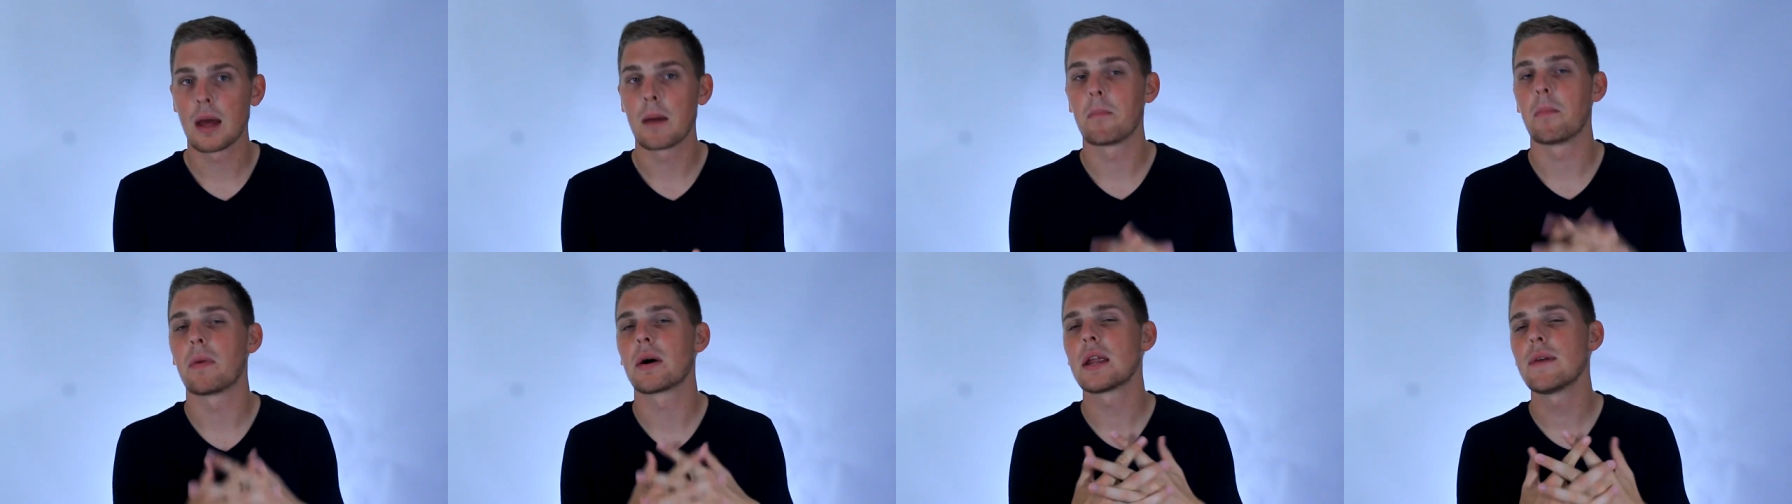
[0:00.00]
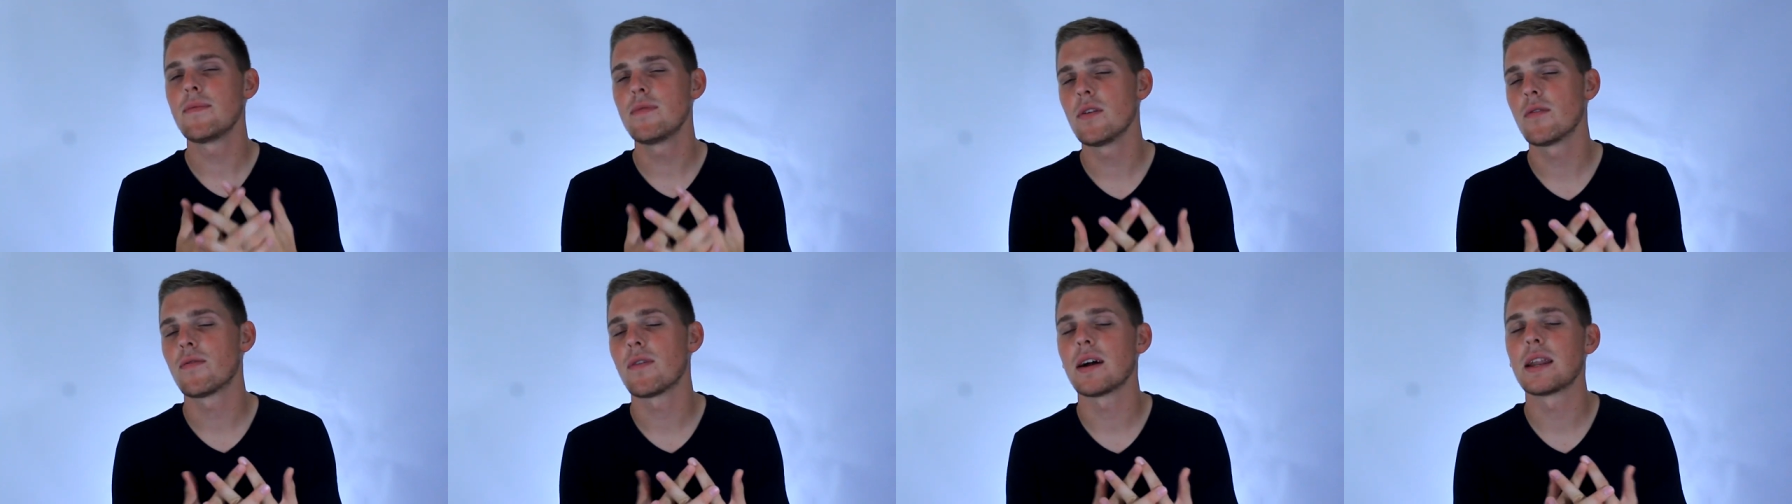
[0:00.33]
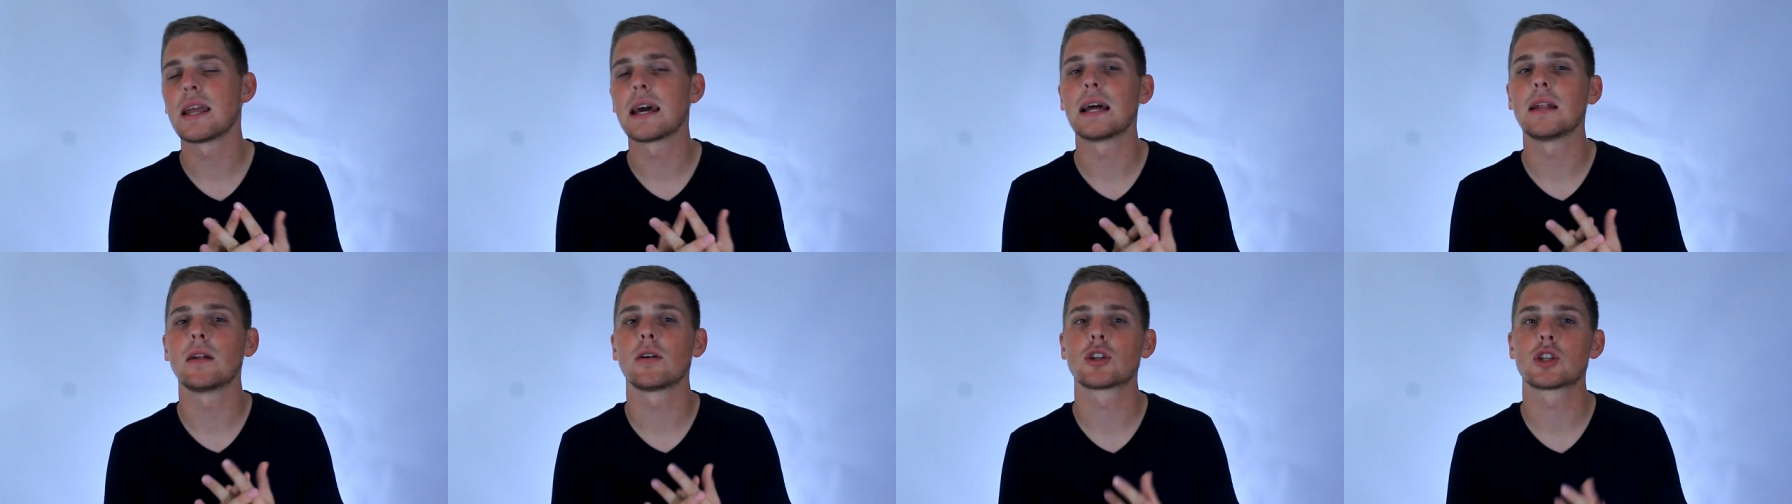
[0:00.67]
But if you find
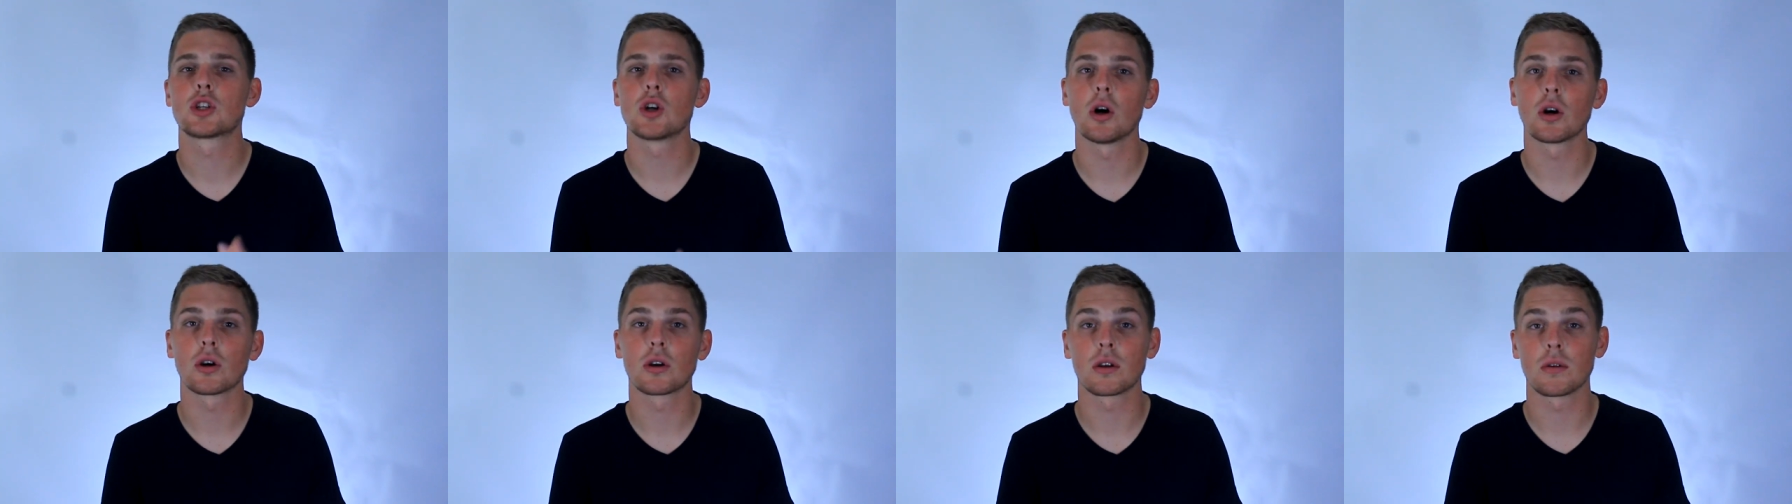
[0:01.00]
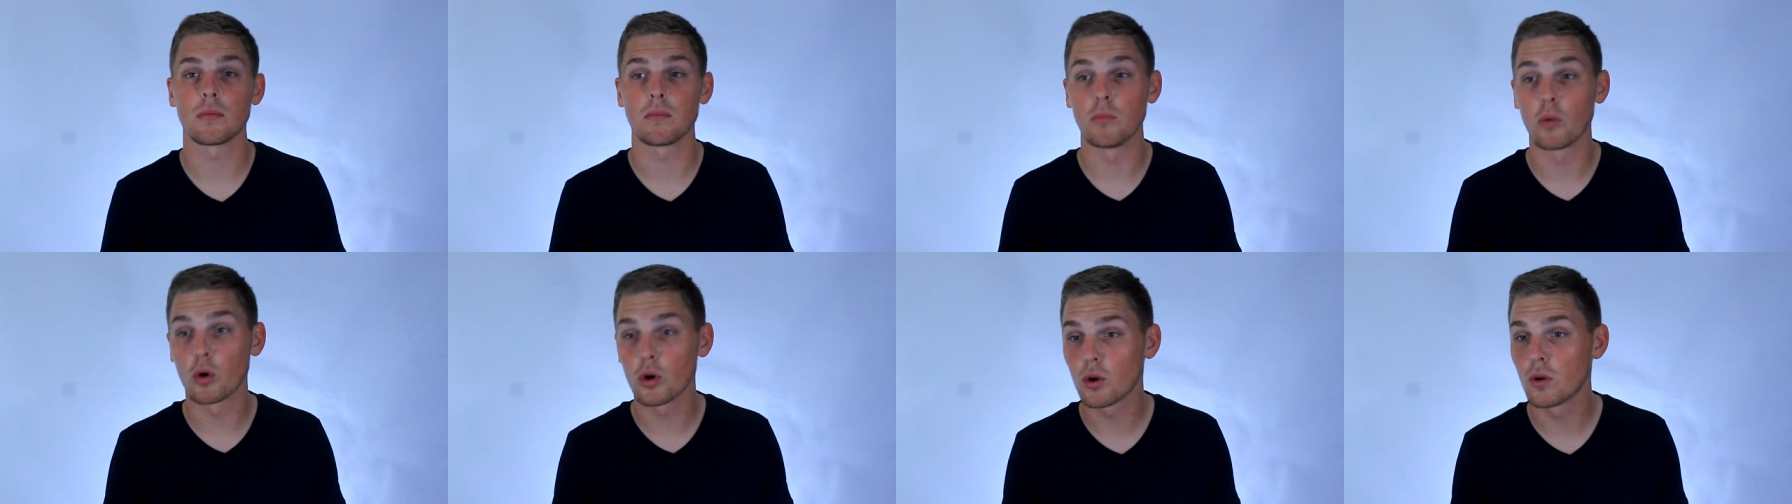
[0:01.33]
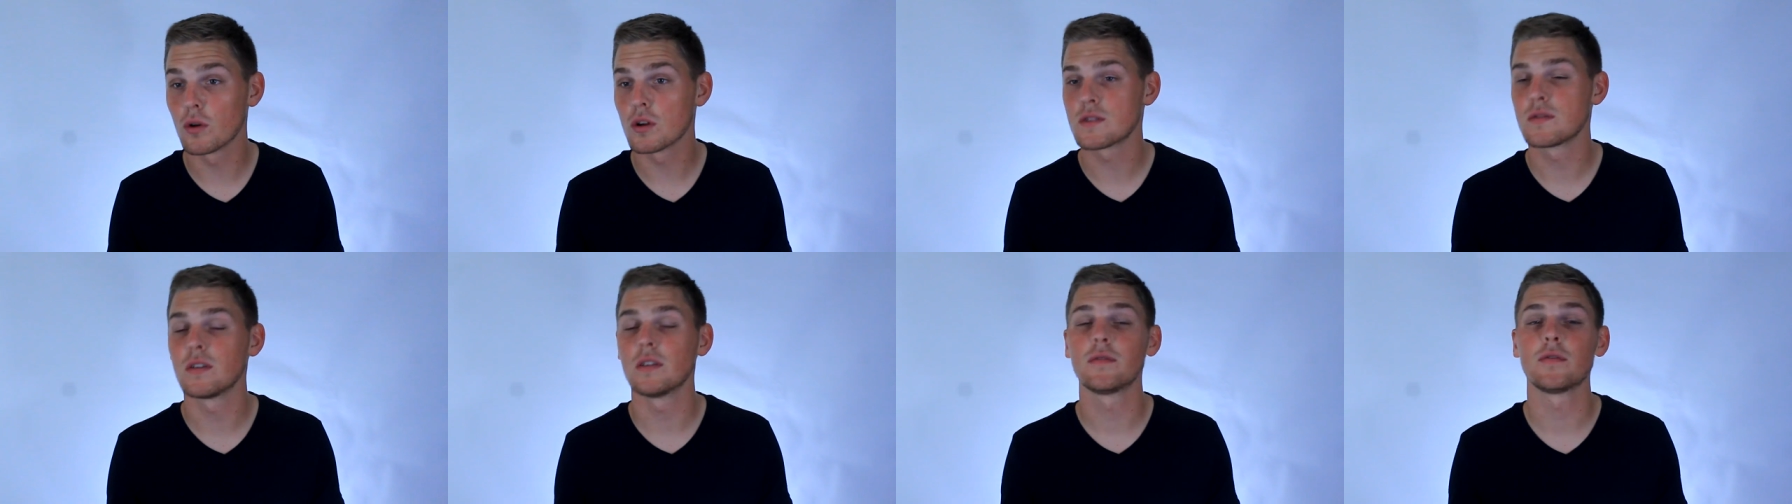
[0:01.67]
HelloTalk more
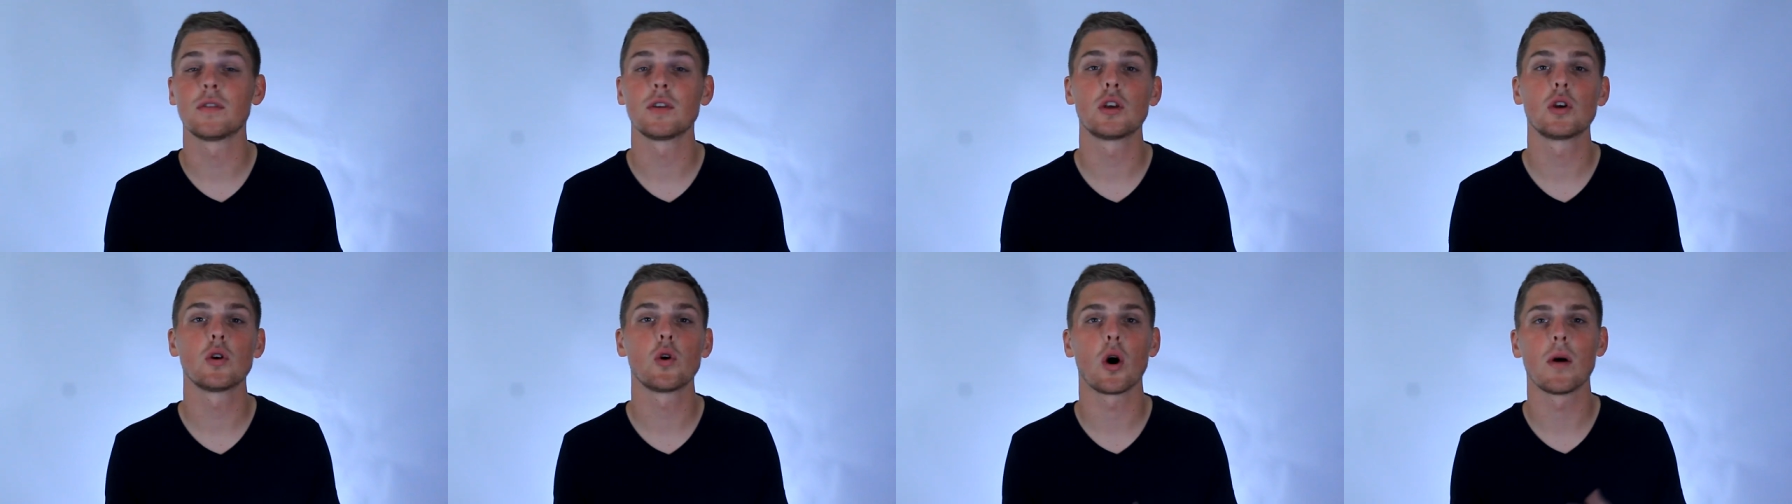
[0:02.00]
useful for you